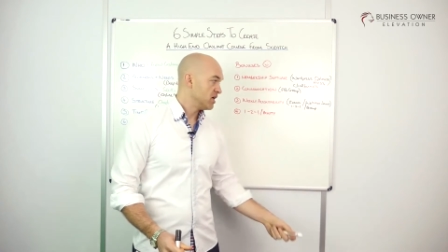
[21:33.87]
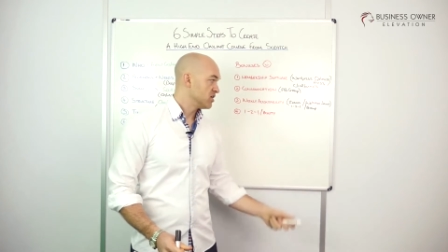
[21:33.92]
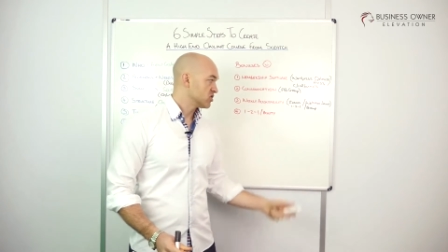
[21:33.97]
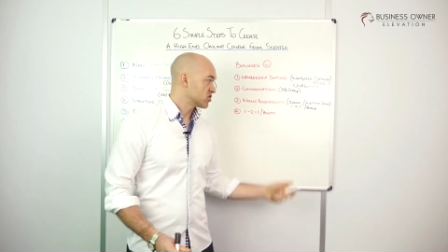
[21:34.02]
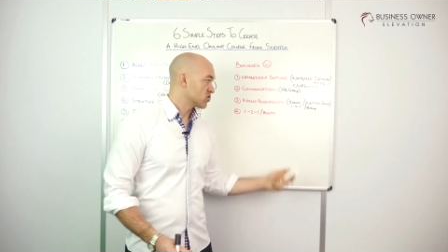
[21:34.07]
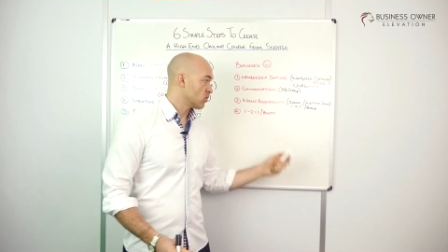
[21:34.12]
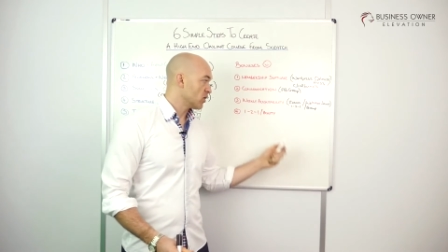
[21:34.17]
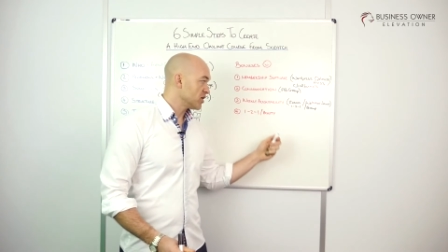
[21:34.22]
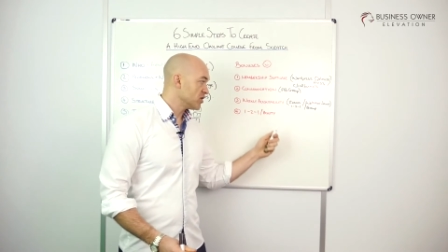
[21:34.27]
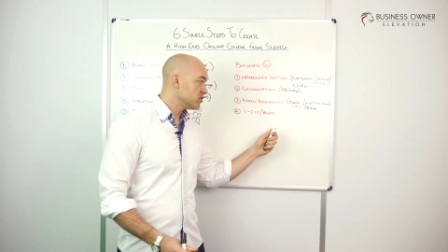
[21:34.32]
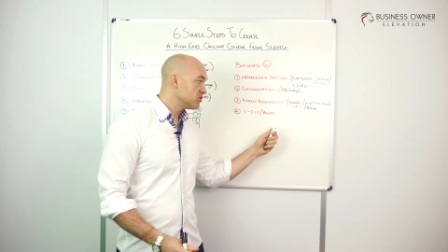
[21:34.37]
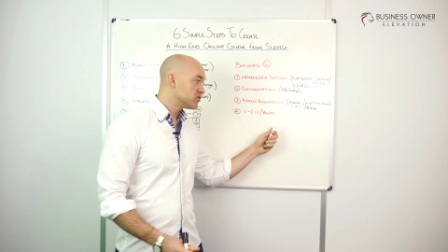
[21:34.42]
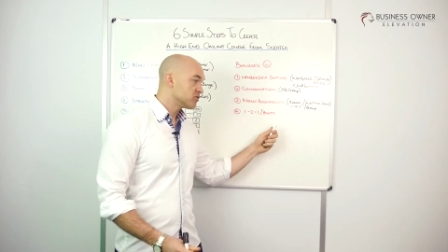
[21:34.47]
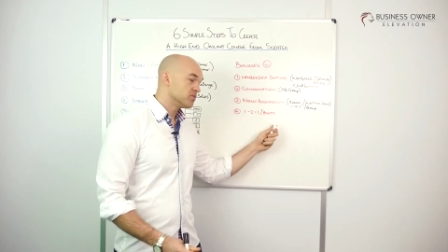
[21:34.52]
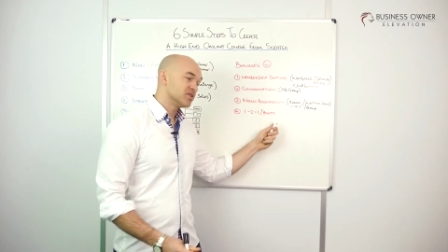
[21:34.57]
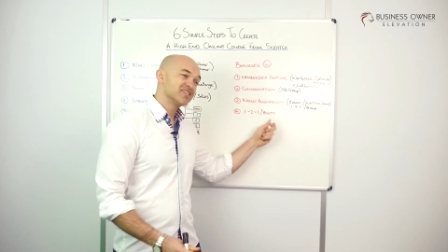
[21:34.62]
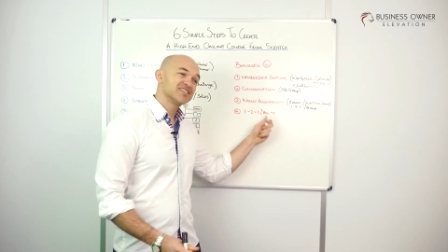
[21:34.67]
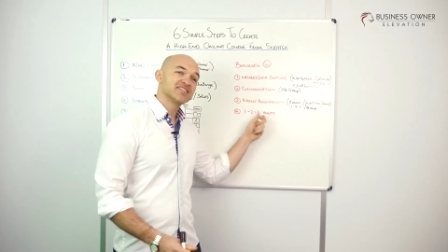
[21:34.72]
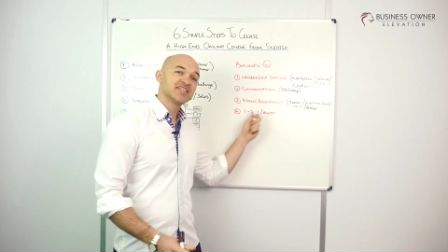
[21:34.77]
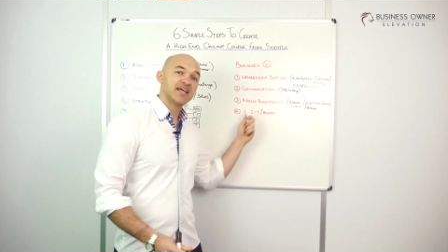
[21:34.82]
So what you do
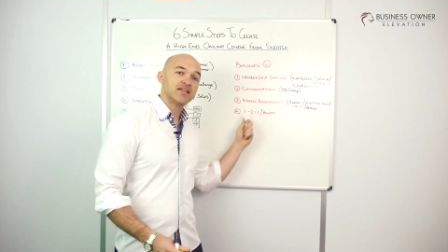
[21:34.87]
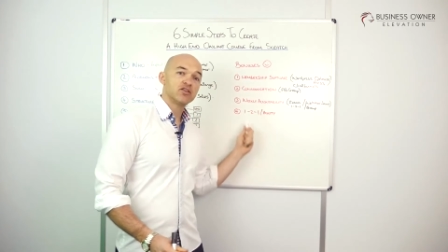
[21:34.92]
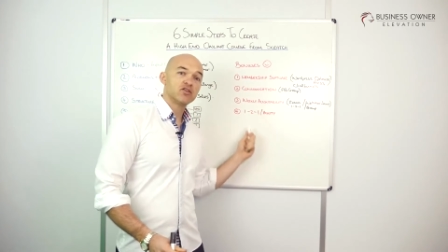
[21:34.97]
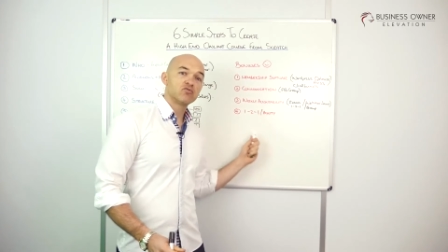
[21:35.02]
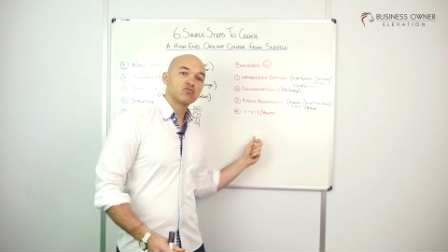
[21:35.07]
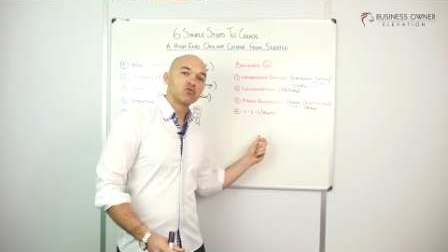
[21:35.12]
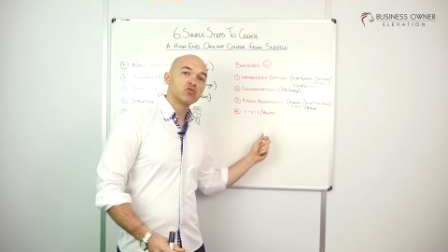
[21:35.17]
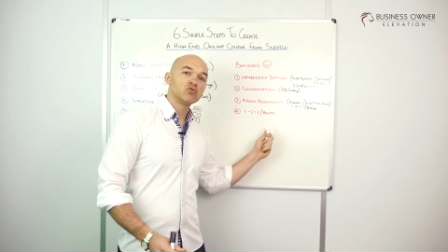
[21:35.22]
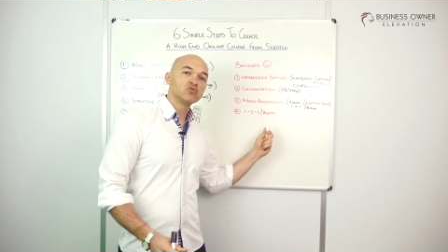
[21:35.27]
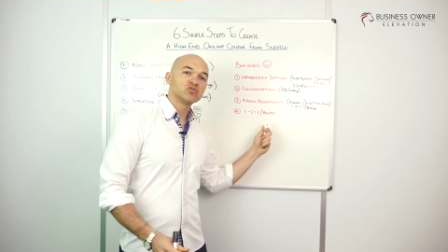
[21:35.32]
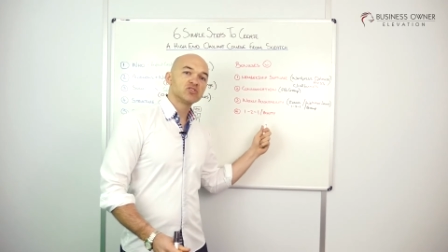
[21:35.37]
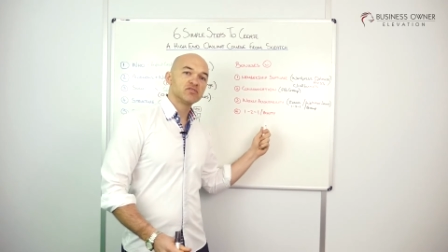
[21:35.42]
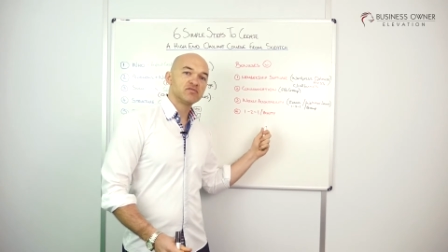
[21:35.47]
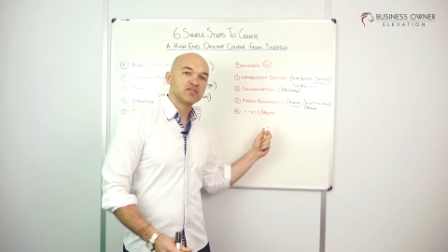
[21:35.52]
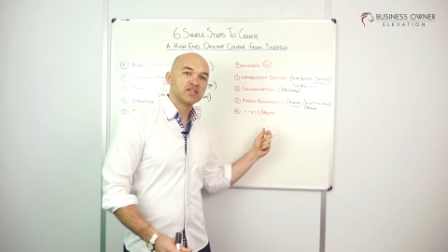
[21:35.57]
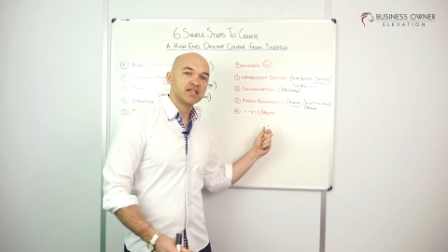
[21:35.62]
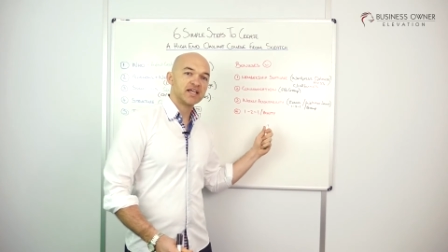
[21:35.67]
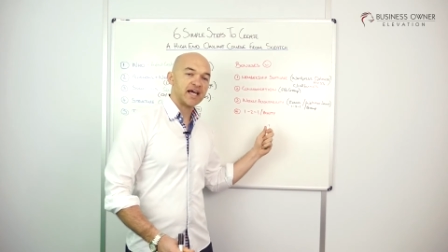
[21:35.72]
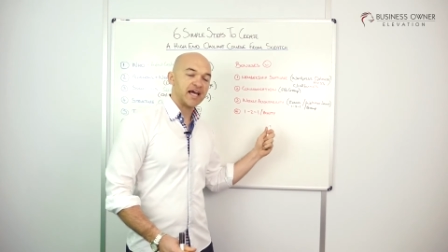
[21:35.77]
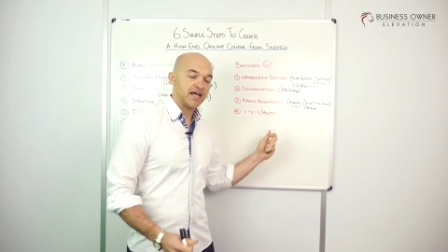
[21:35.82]
is set the rules of
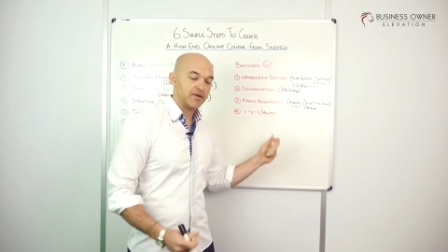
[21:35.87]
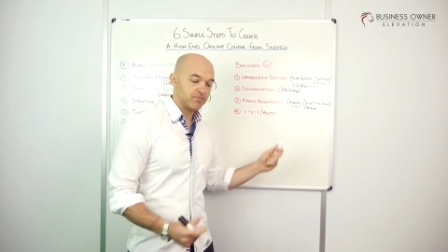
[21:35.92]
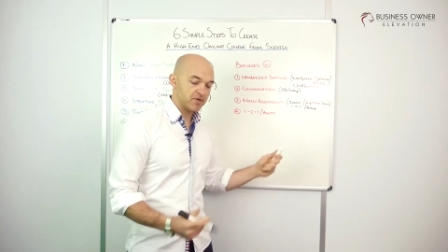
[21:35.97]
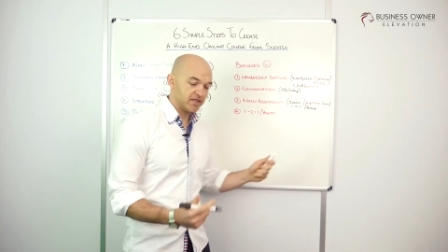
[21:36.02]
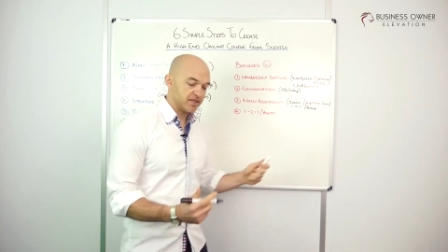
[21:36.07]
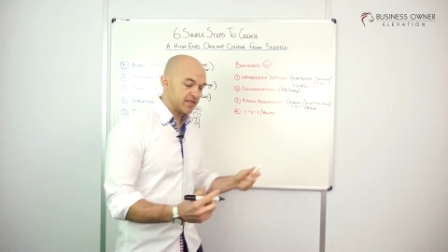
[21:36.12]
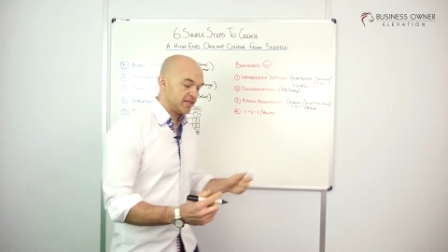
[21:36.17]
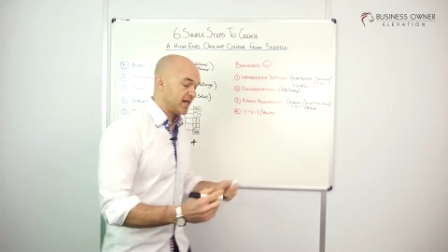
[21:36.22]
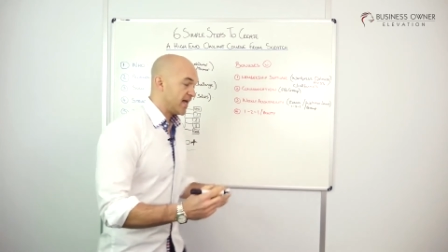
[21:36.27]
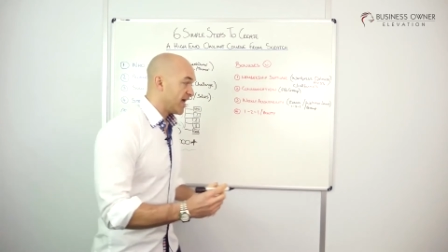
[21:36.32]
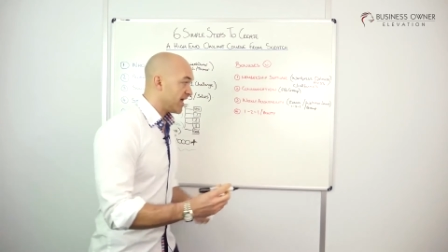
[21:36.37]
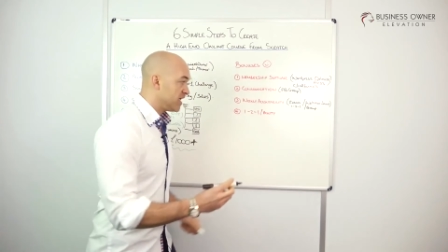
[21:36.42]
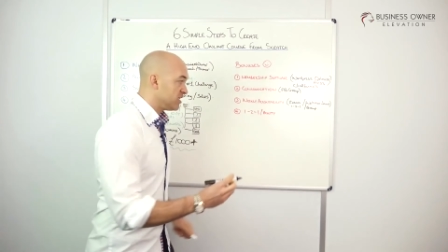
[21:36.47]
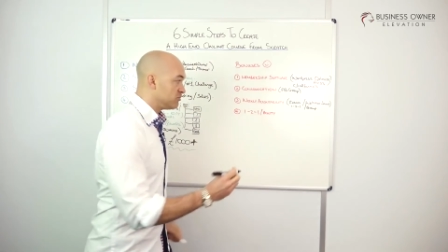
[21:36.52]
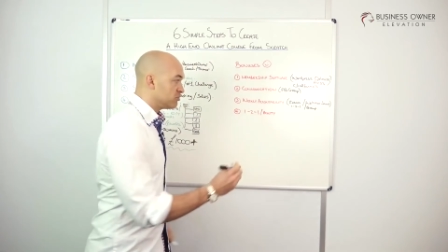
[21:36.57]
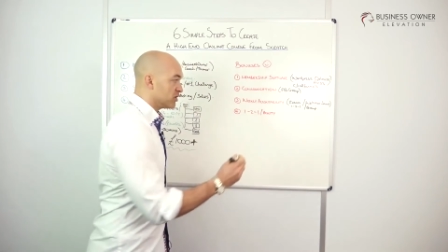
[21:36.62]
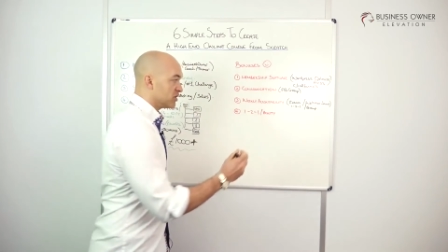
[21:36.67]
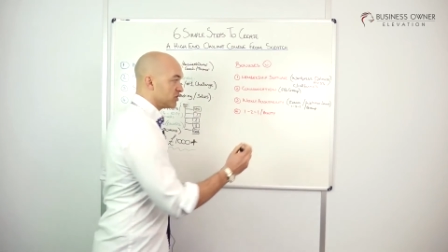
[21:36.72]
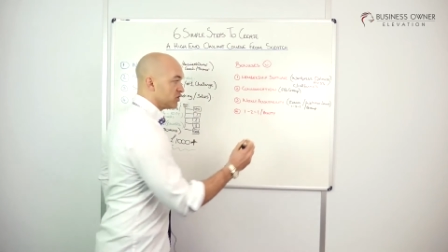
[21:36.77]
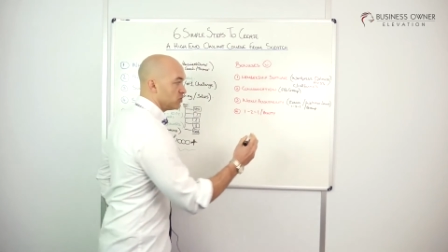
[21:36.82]
the game, and then
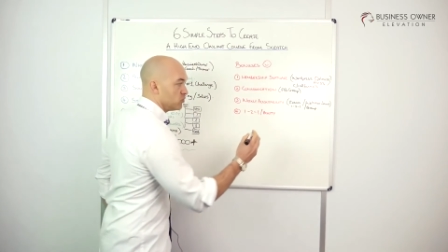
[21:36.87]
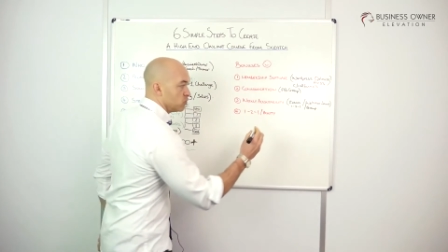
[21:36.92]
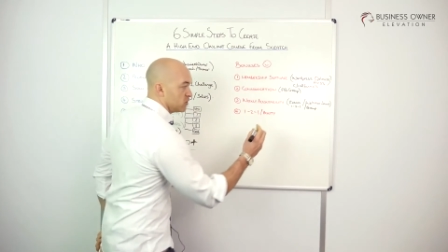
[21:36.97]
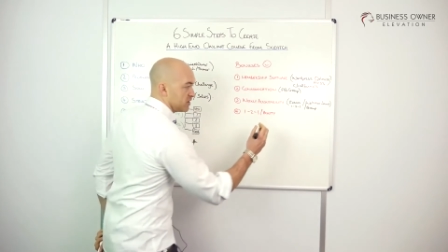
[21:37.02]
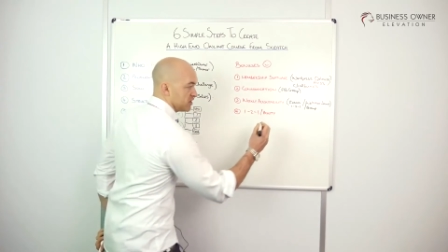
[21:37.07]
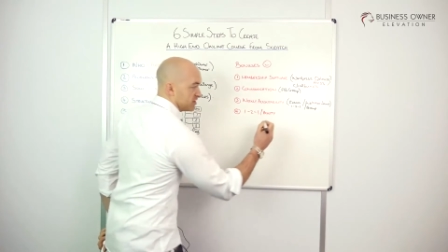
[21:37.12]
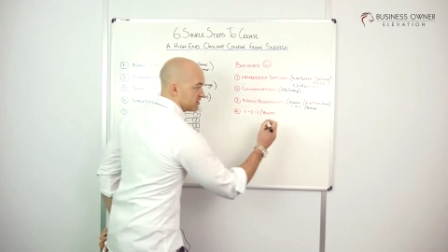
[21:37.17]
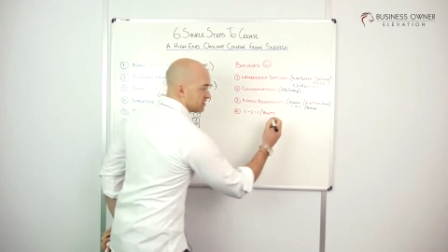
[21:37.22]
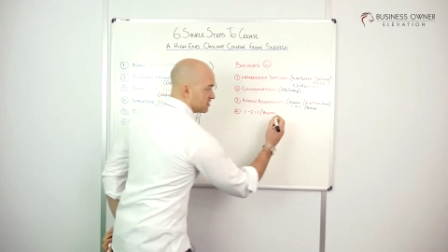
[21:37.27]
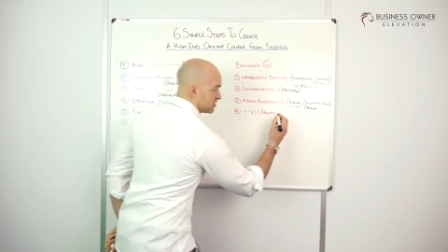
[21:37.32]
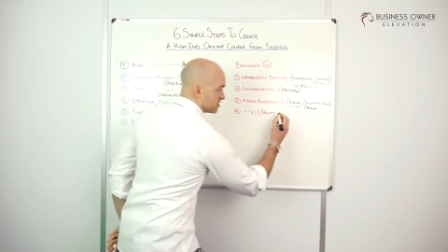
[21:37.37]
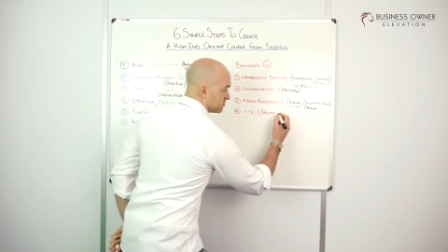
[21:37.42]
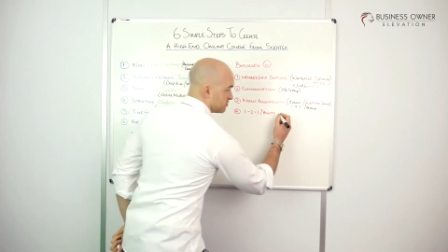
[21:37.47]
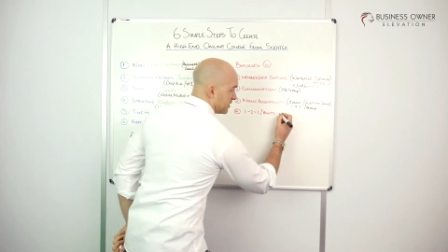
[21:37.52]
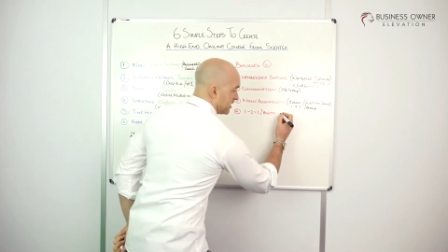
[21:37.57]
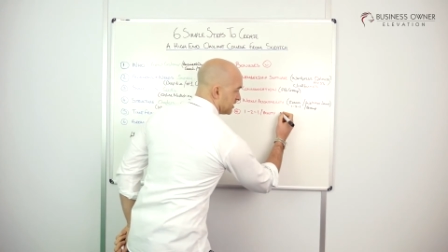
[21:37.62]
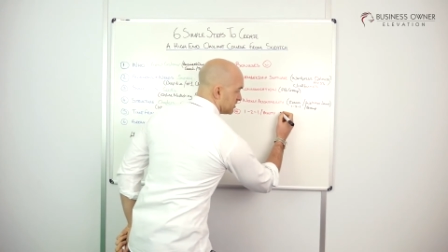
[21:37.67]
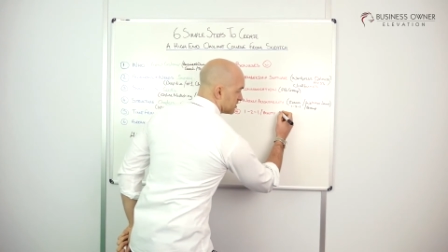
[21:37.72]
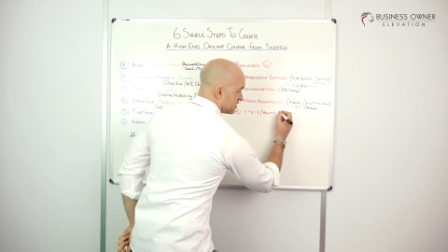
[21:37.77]
anybody who wishes to speak